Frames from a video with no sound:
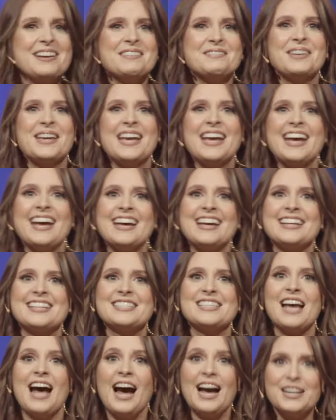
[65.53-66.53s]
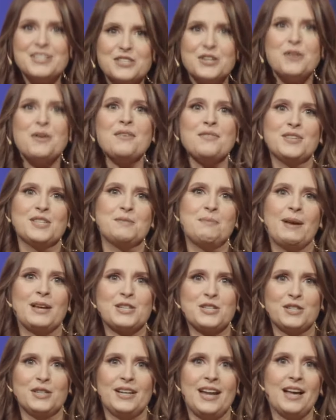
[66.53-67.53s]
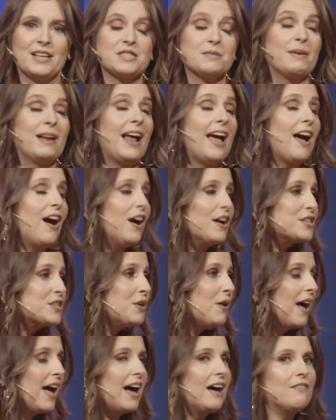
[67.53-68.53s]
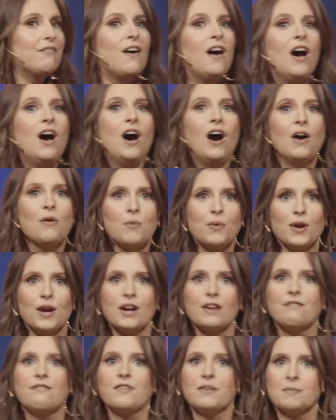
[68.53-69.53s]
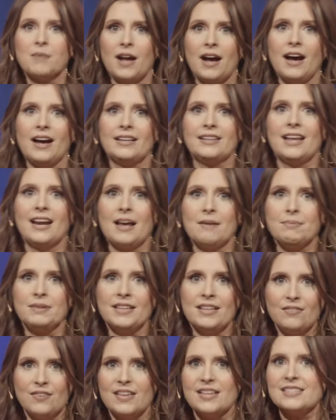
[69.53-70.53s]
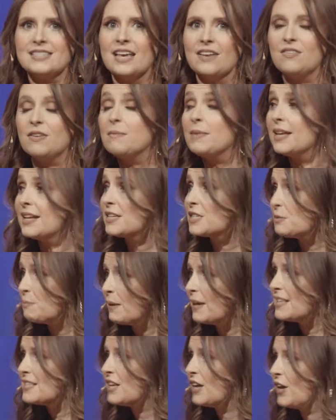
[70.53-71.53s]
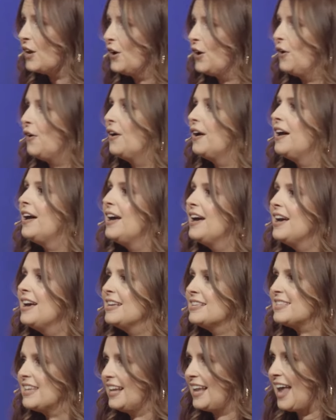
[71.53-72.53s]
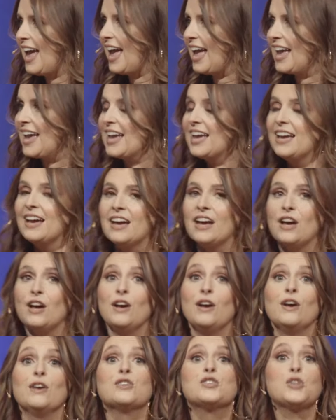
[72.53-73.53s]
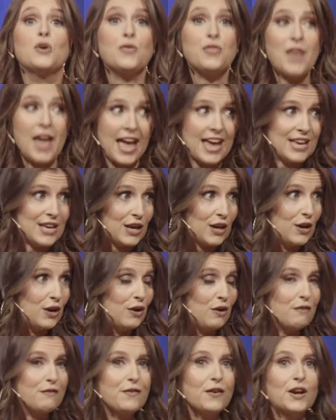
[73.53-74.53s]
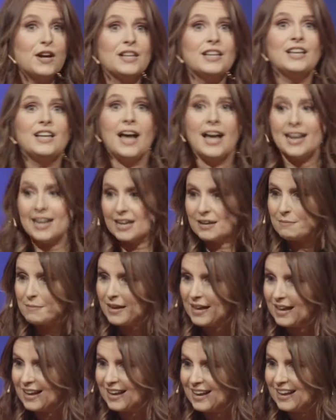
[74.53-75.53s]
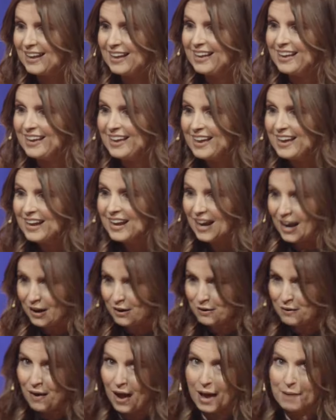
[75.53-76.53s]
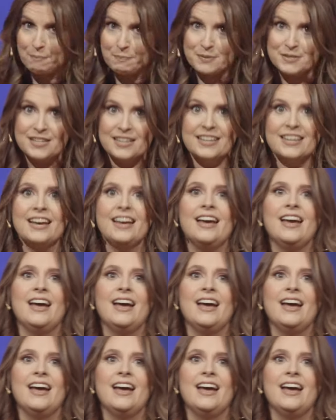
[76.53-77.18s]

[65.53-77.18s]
Because I do have a special announcement. I also have a word from God that I believe he's given me to speak to you today. So thank you for letting me interrupt.